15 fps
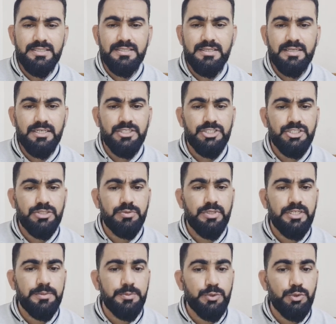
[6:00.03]
is the
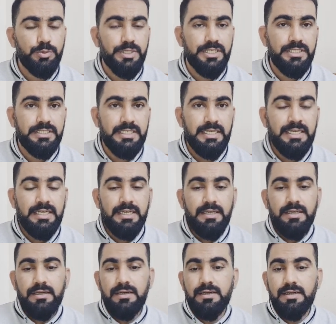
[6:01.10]
continual improvement,
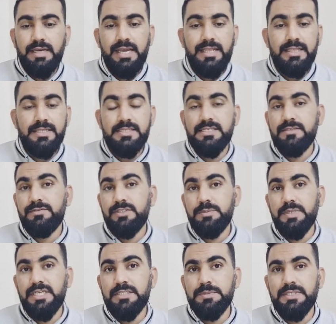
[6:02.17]
health and safety
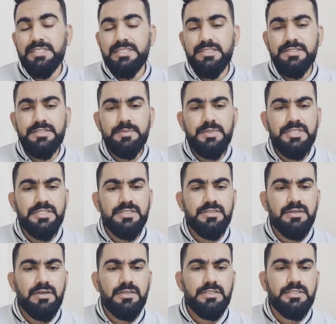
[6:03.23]
management system is
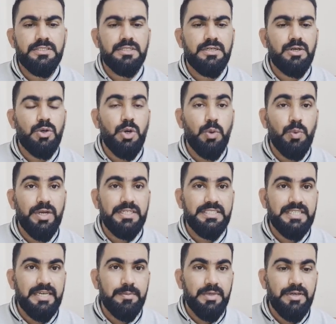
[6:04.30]
not a
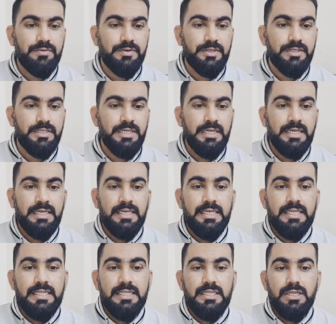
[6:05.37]
one-time effort.
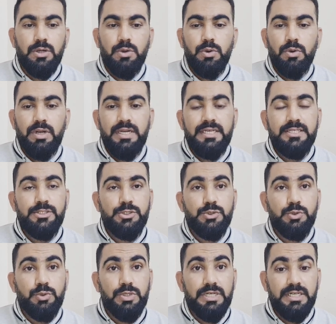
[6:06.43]
The goal is
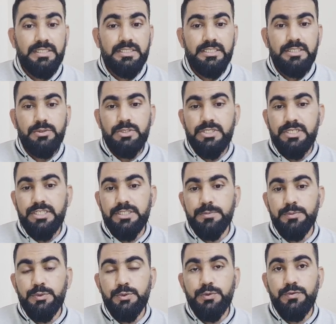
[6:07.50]
to continuously
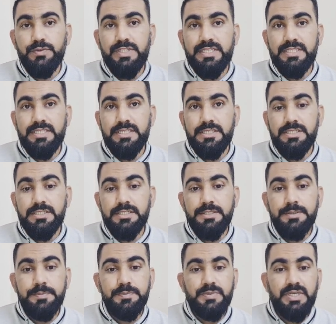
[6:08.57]
improve the
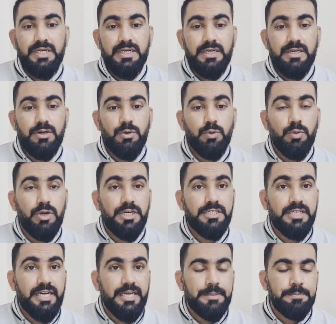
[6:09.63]
system over
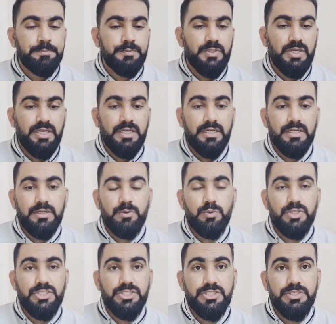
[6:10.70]
time,
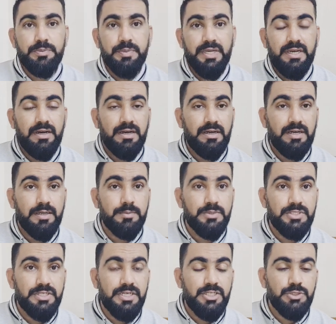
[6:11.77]
which
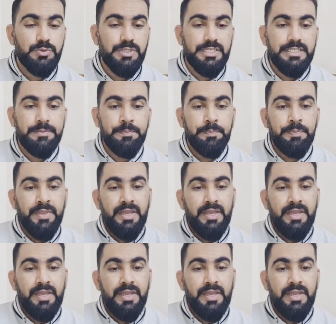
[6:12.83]
comes gradually,